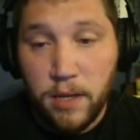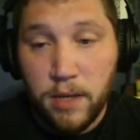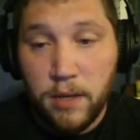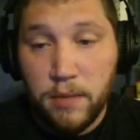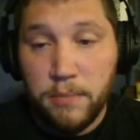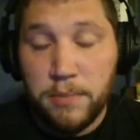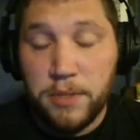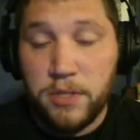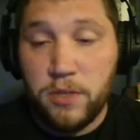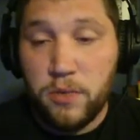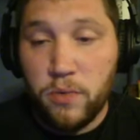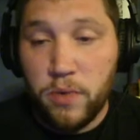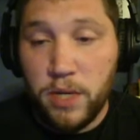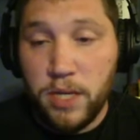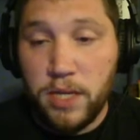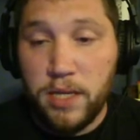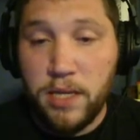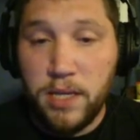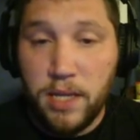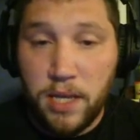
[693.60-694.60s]

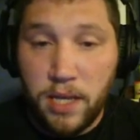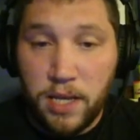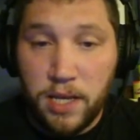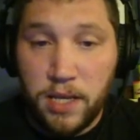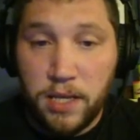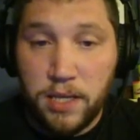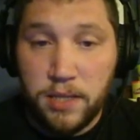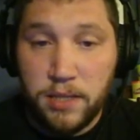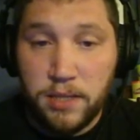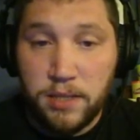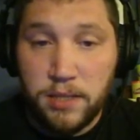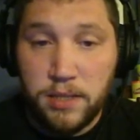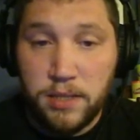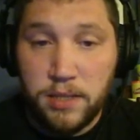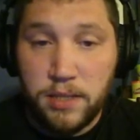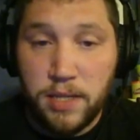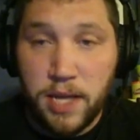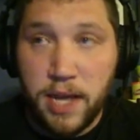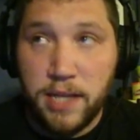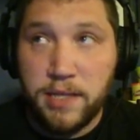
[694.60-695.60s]
Between these,
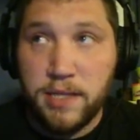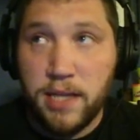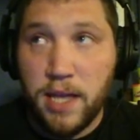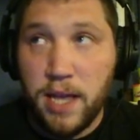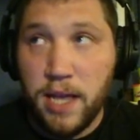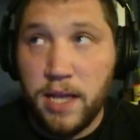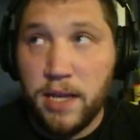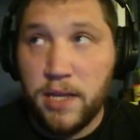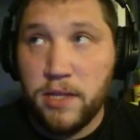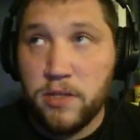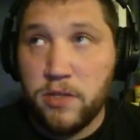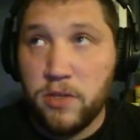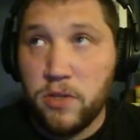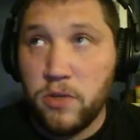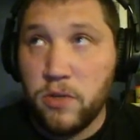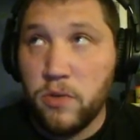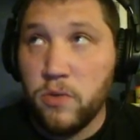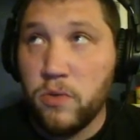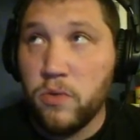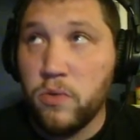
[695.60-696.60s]
that's
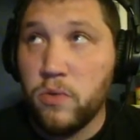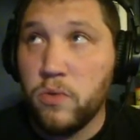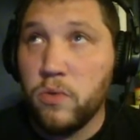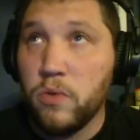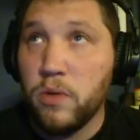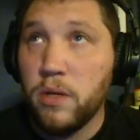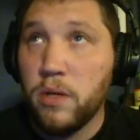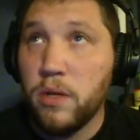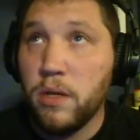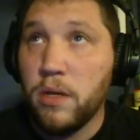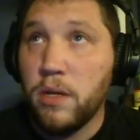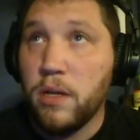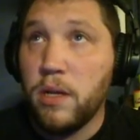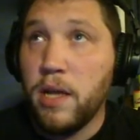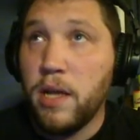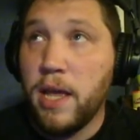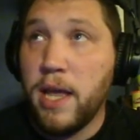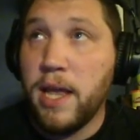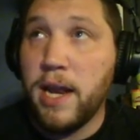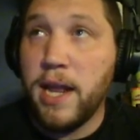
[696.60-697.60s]

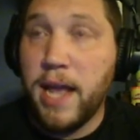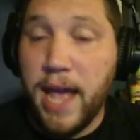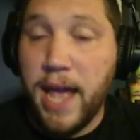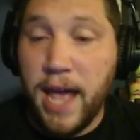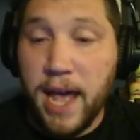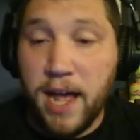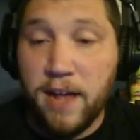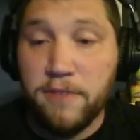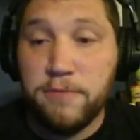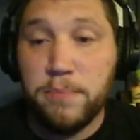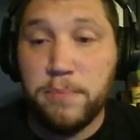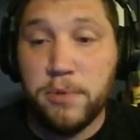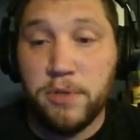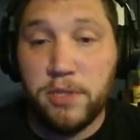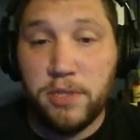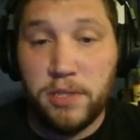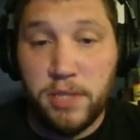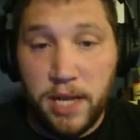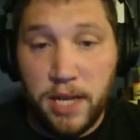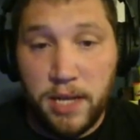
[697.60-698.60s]

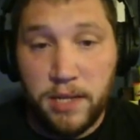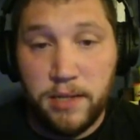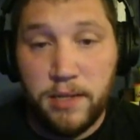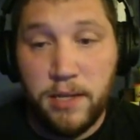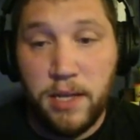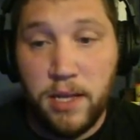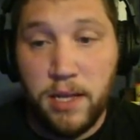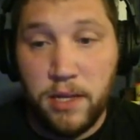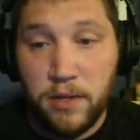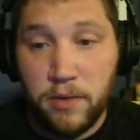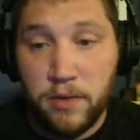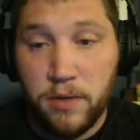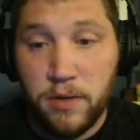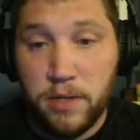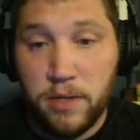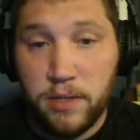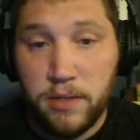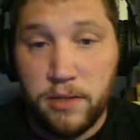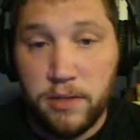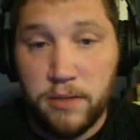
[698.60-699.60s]
82.5%
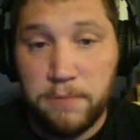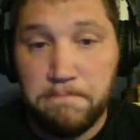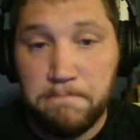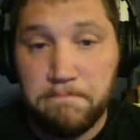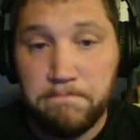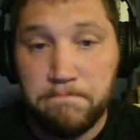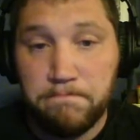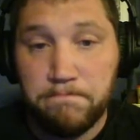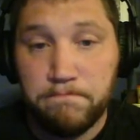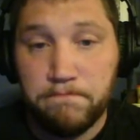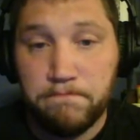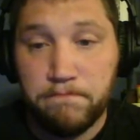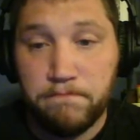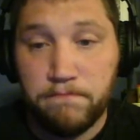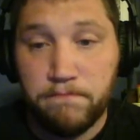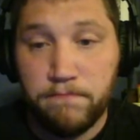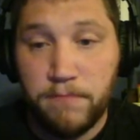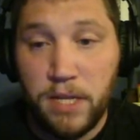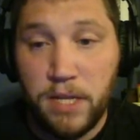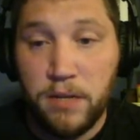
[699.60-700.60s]
increase
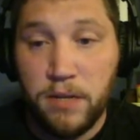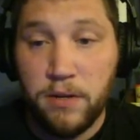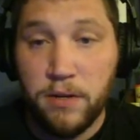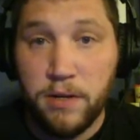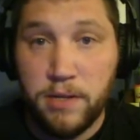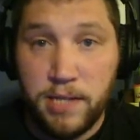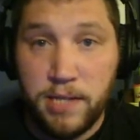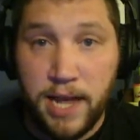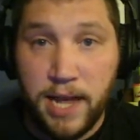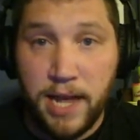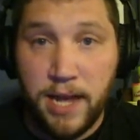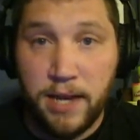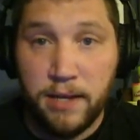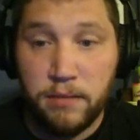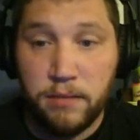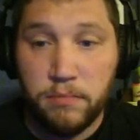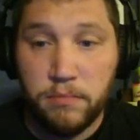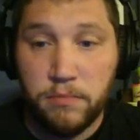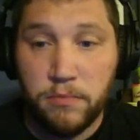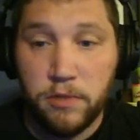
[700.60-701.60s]
in your attack
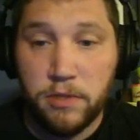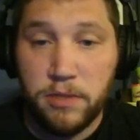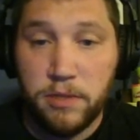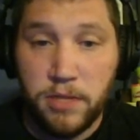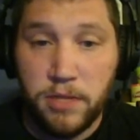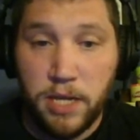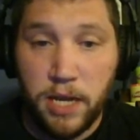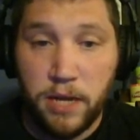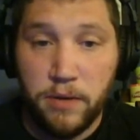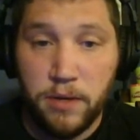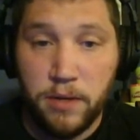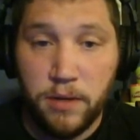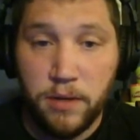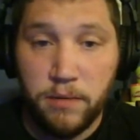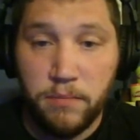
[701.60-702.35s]
once you're down here.